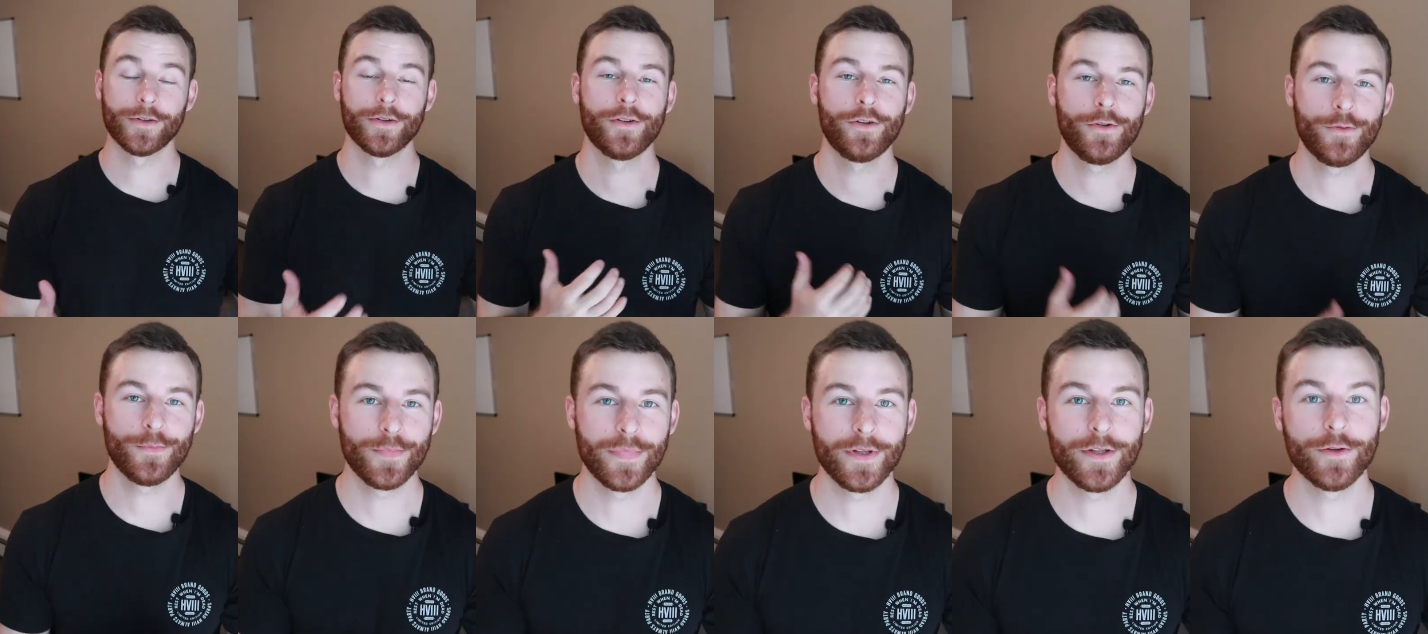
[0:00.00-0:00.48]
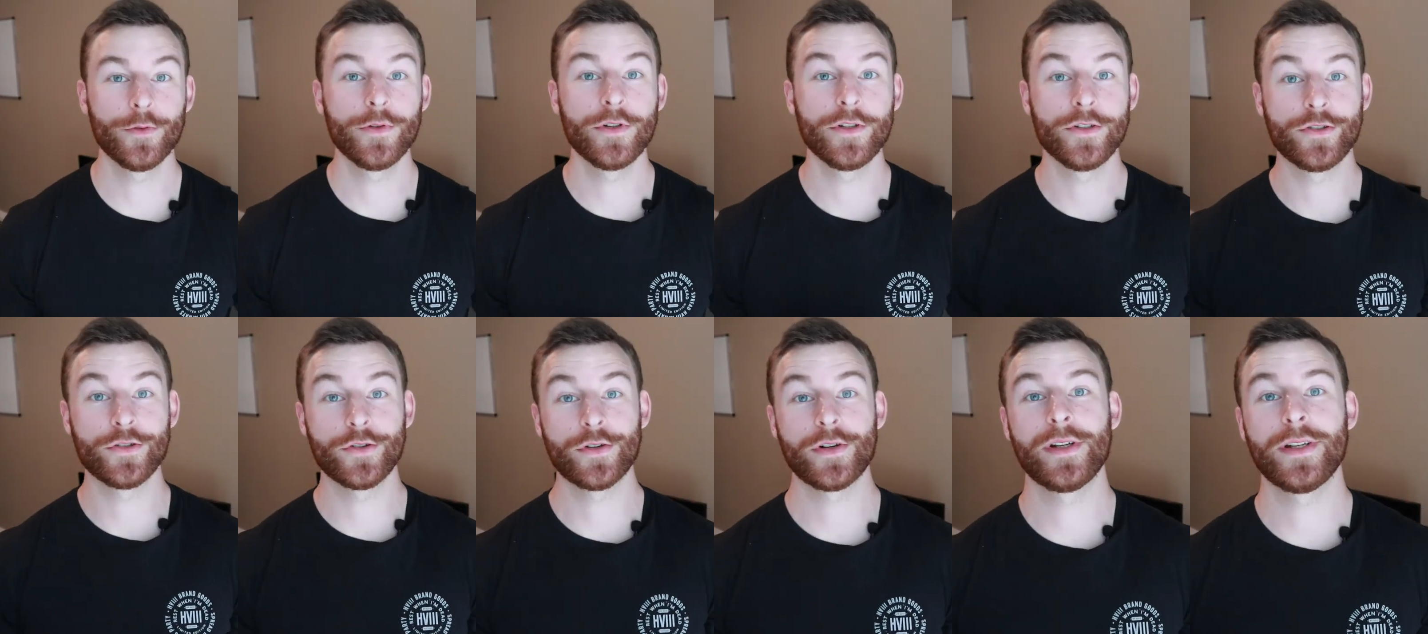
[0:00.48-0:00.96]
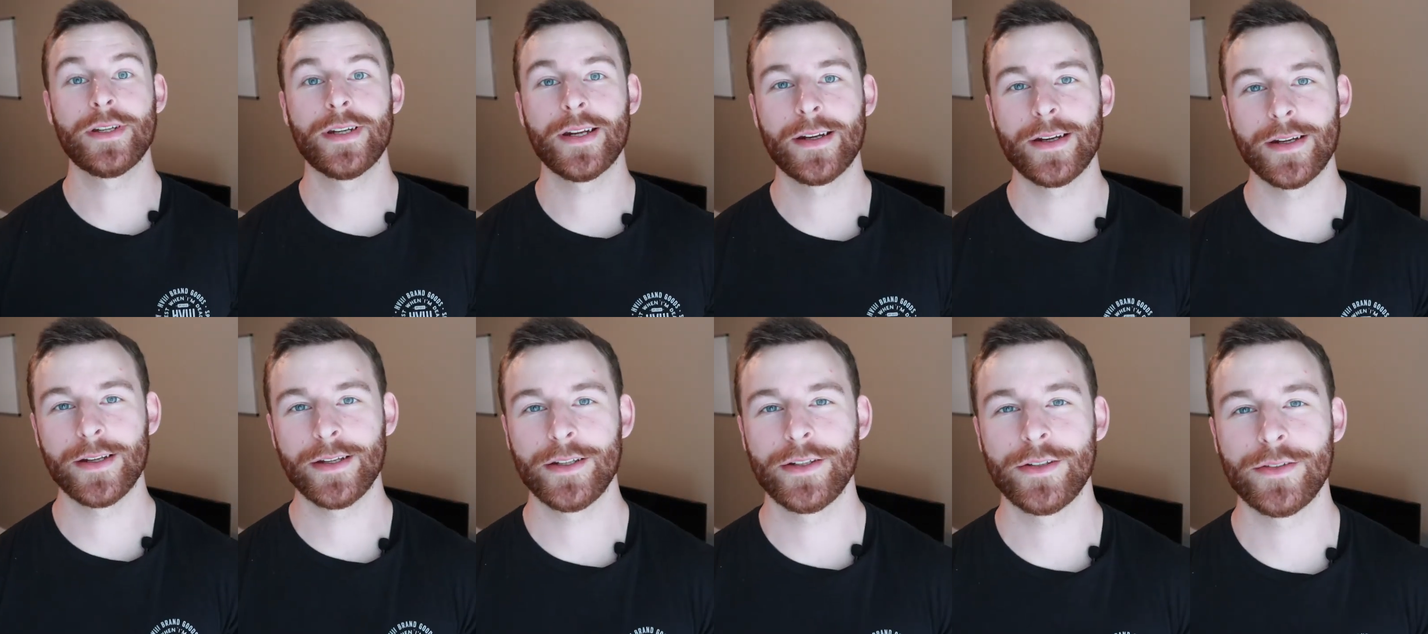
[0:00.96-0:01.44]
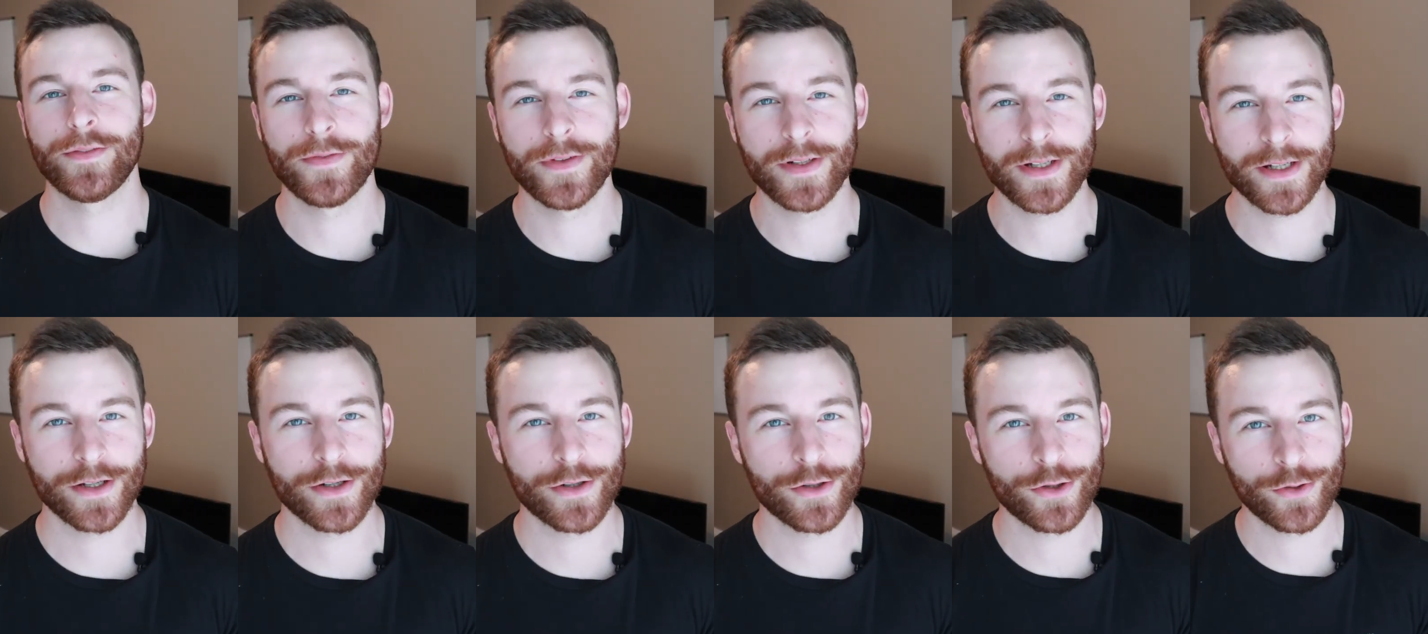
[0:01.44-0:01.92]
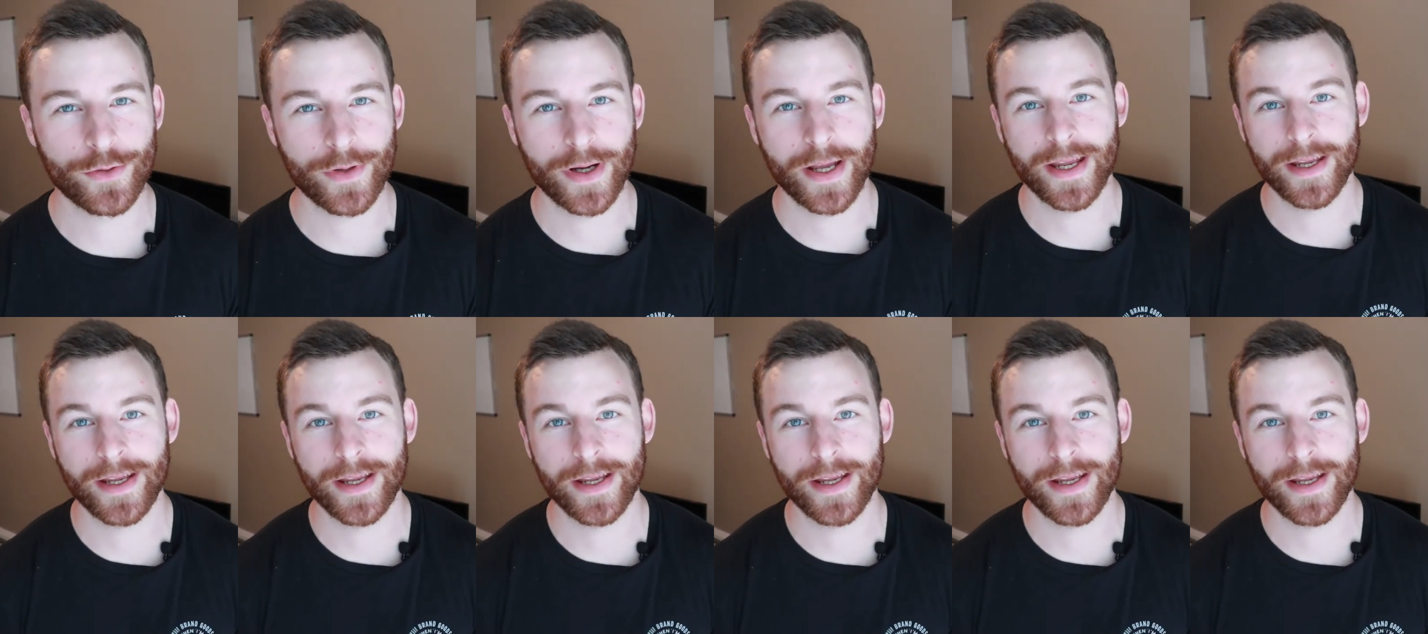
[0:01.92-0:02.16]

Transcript: So I hope you enjoyed today's video